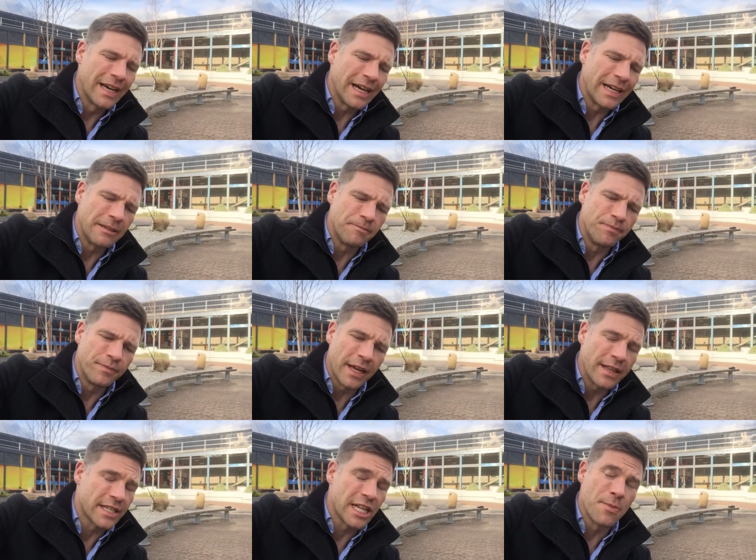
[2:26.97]
Um,
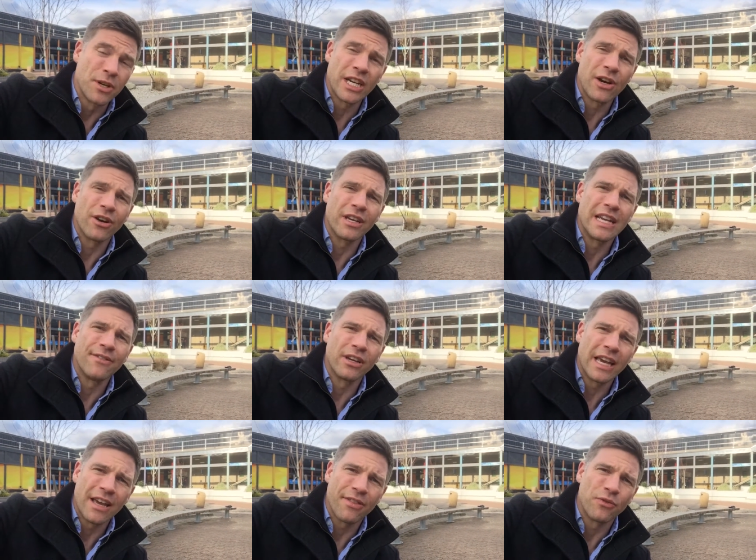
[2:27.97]
and there's so much here I could
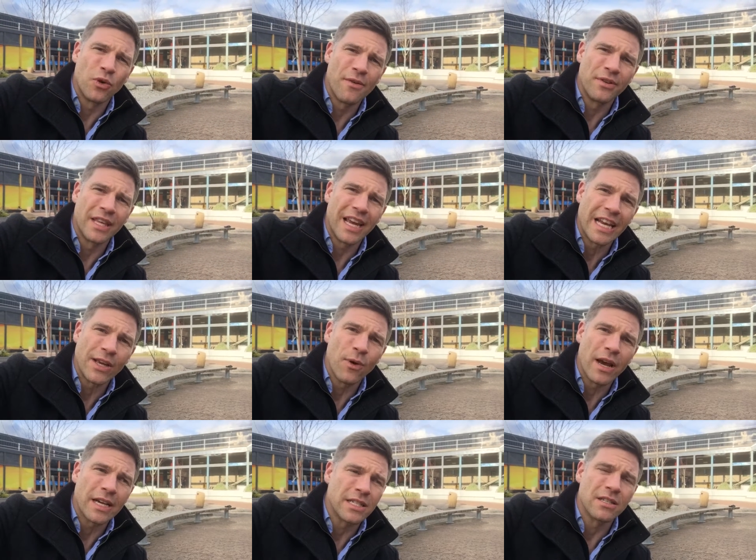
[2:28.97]
never get through everything
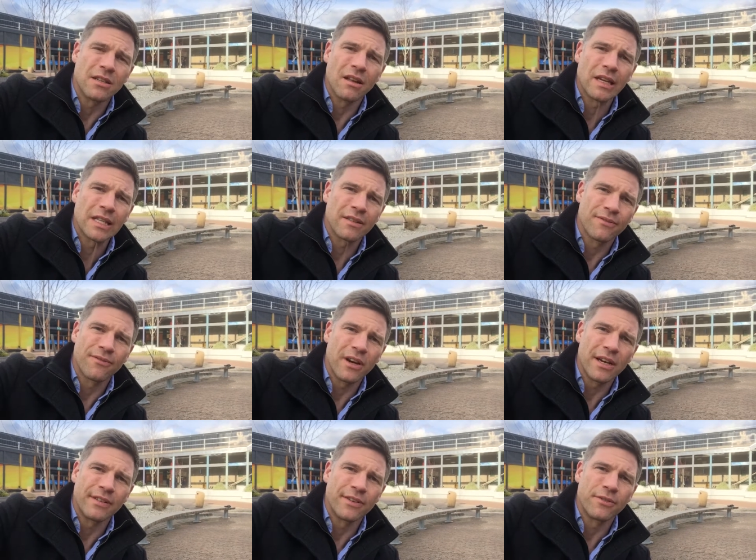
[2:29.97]
anyway because there's like
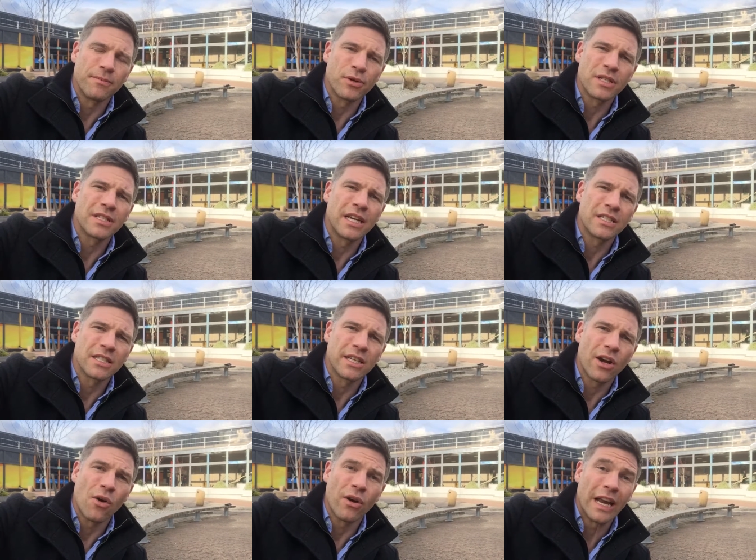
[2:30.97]
five different presentations
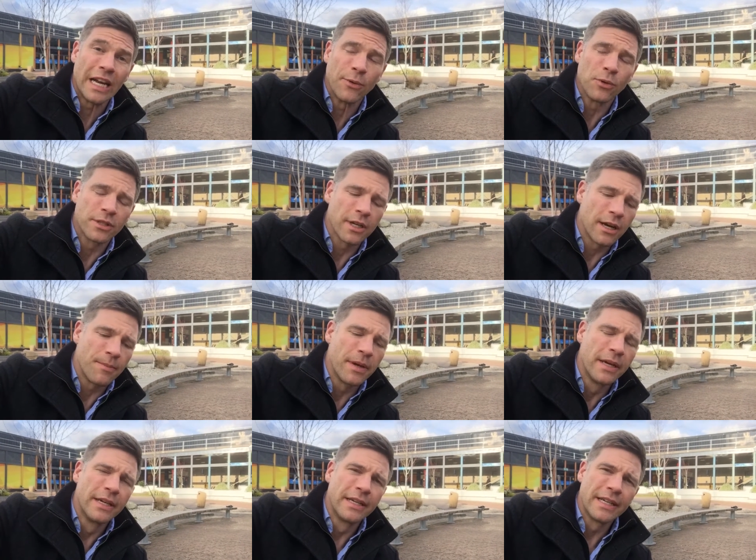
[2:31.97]
going on at any one time.
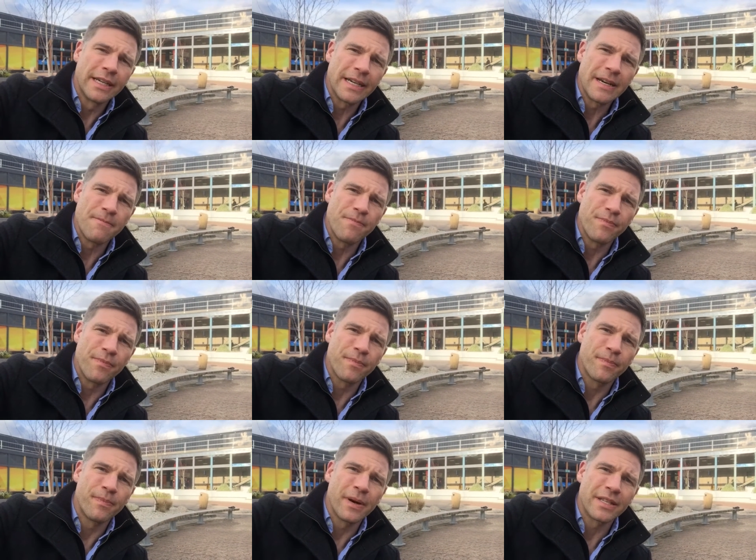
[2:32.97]
Um,
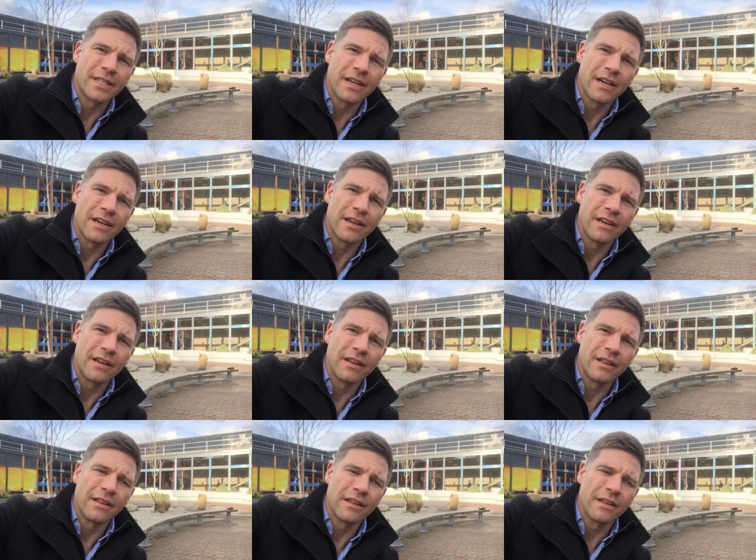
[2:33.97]
but uh,
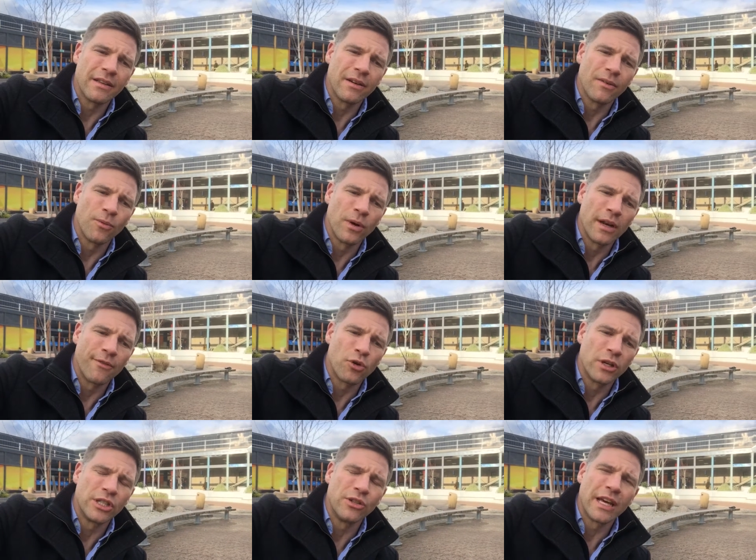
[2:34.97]

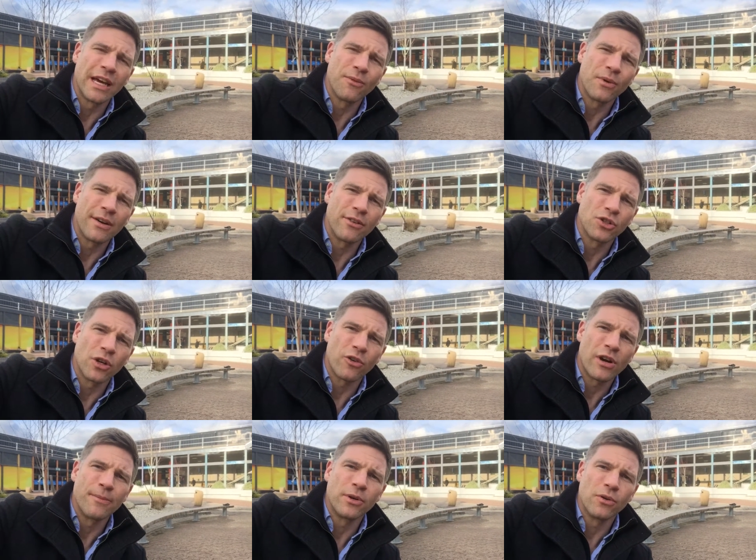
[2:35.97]
whenever I do that, whenever I try
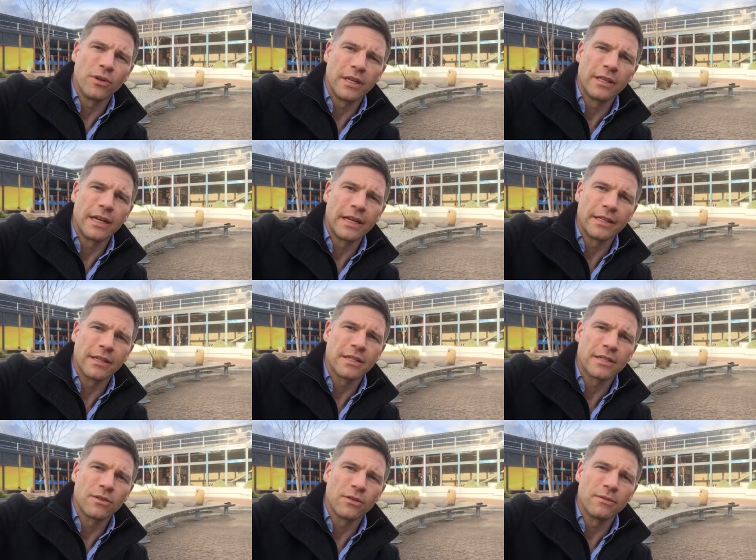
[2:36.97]
cram it all in, then it
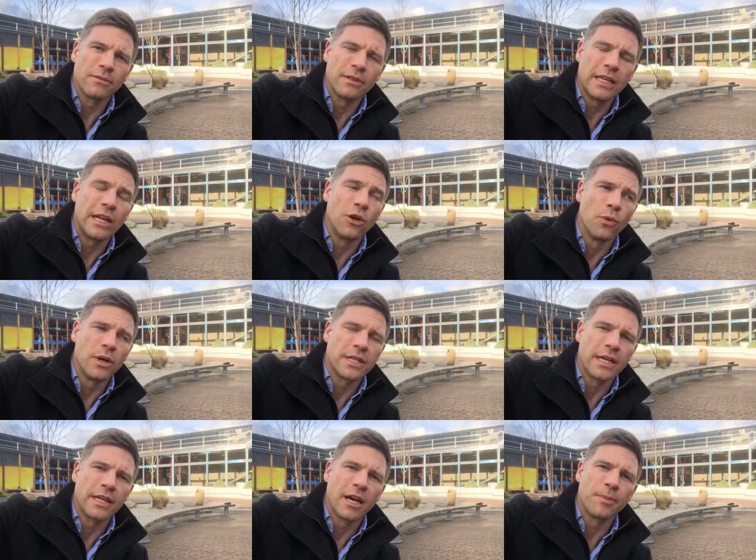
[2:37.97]
does nearly
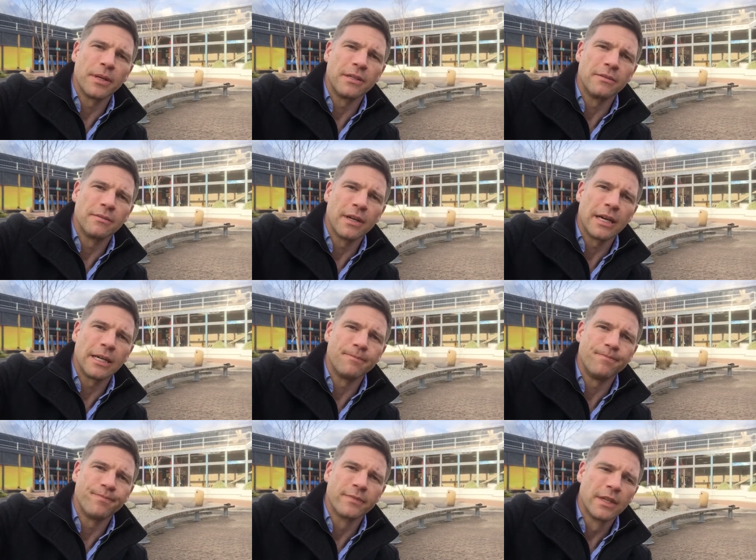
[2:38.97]
always end up in
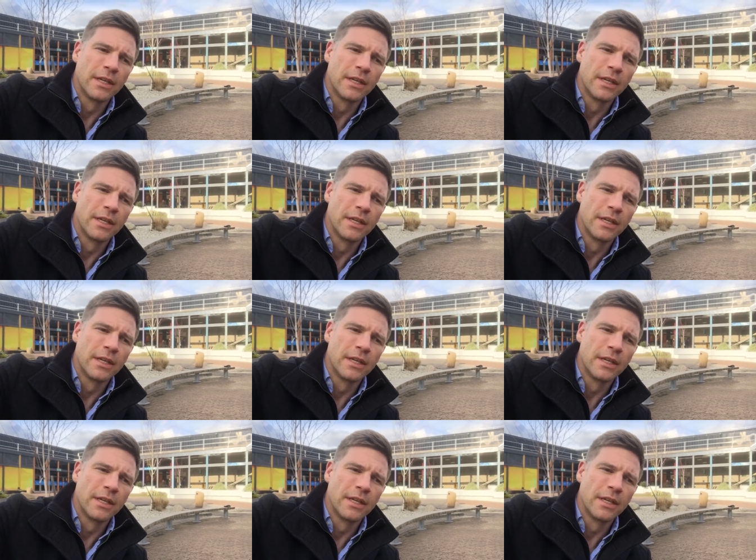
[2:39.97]
um,